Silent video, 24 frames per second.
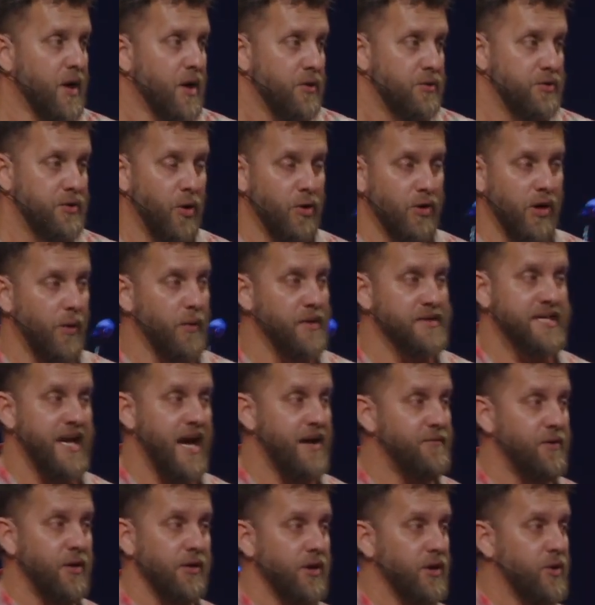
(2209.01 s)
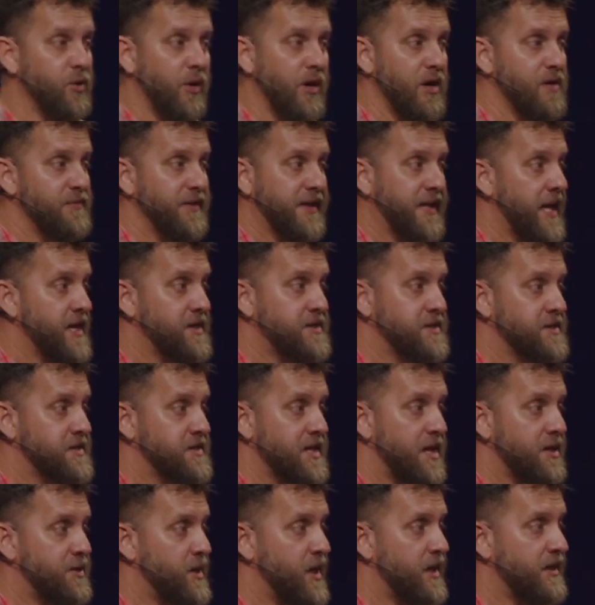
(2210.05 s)
don't always have all the qualifications
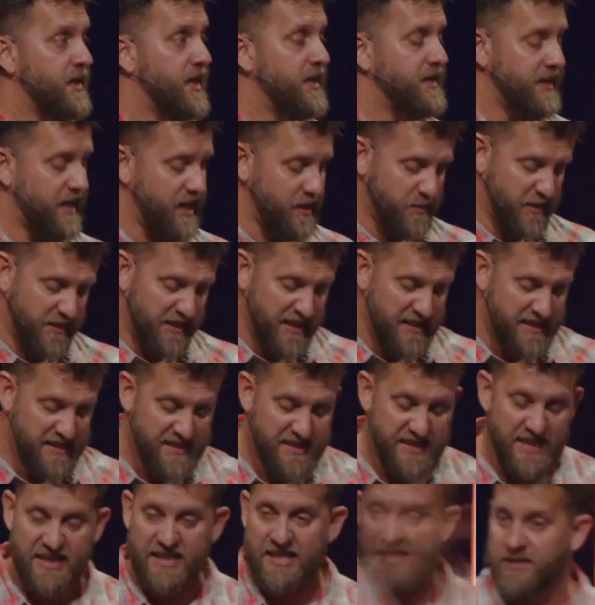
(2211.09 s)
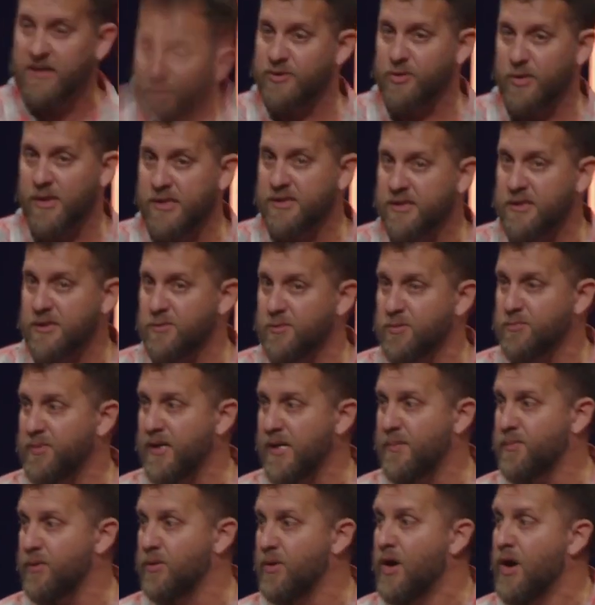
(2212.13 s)
they think they need, but they sit in the trenches with
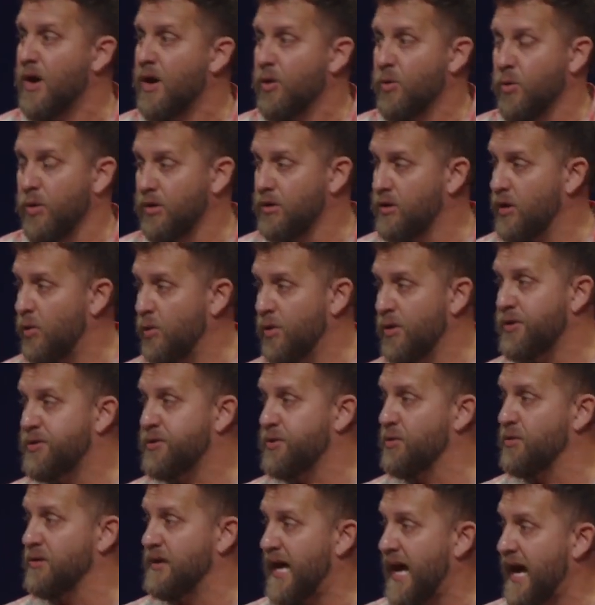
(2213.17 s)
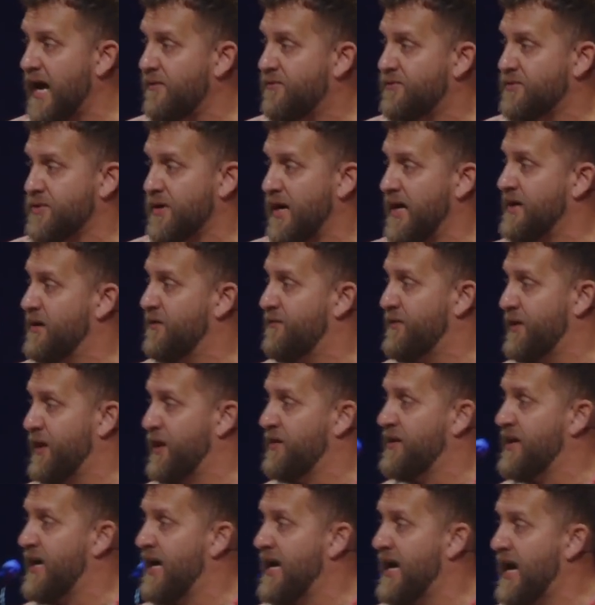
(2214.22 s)
people who are going through life trying to figure
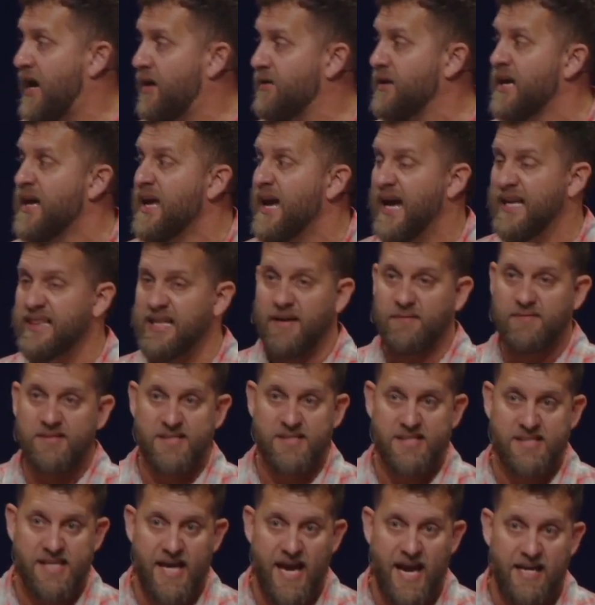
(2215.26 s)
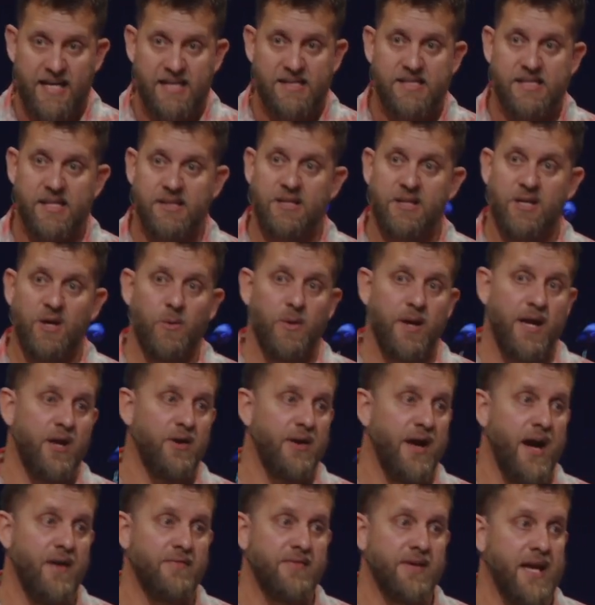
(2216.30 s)
that out and they've sat and said, you know what, I don't
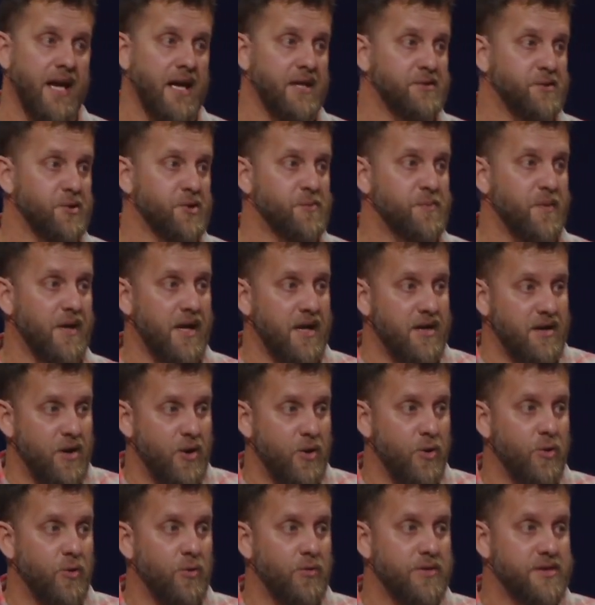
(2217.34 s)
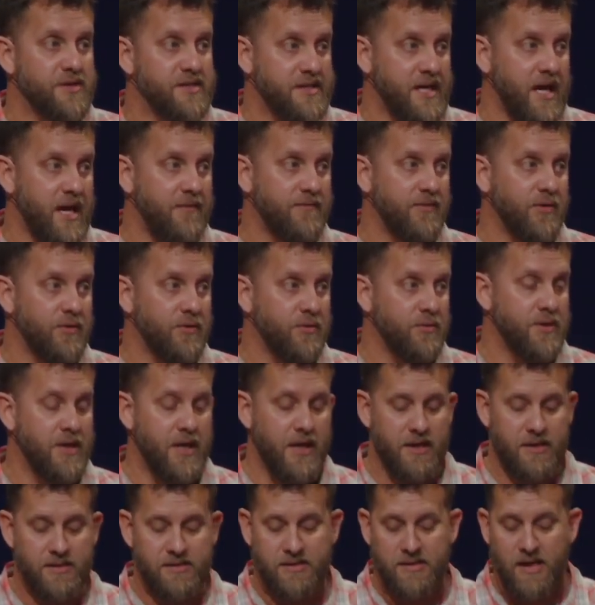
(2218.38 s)
have the answers, but I know the Savior who does
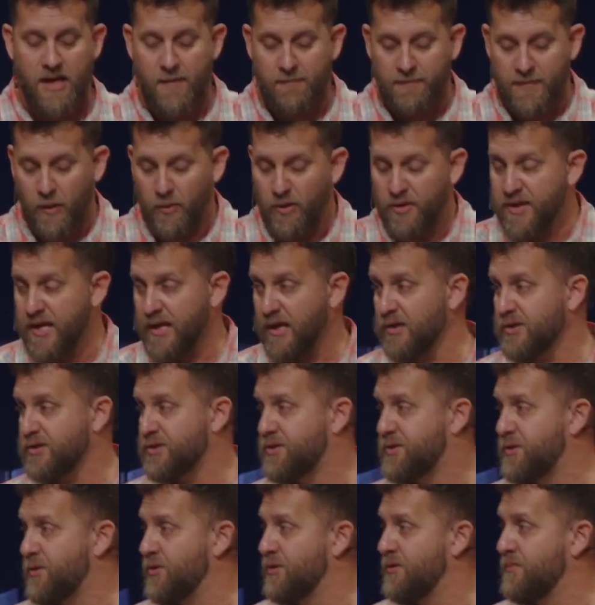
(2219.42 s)
does. I want to thank our student